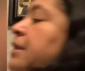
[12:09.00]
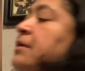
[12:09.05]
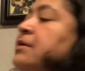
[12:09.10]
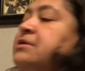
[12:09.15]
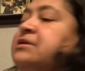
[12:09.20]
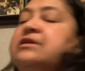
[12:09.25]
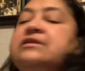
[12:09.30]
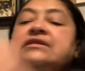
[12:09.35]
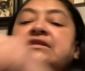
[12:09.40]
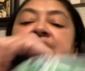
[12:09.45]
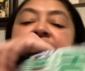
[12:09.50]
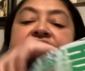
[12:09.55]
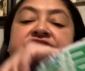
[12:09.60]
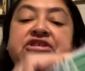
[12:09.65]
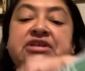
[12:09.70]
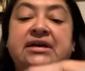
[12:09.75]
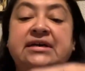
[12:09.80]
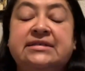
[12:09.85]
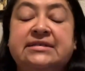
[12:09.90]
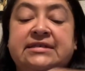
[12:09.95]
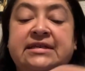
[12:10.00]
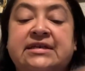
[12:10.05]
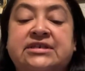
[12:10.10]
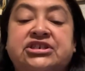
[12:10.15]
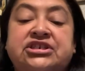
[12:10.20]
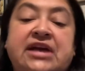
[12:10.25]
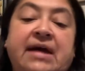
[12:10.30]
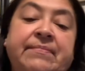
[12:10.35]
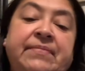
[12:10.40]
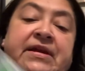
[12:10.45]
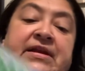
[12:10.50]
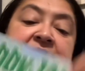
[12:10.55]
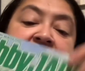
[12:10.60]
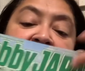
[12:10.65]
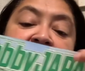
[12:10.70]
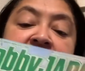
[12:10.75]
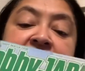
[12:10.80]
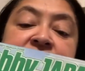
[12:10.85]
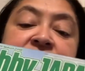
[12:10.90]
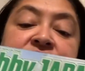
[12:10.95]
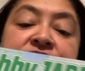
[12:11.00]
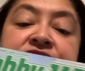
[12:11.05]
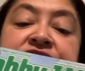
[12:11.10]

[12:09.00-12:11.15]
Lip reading: This is just a Japanese or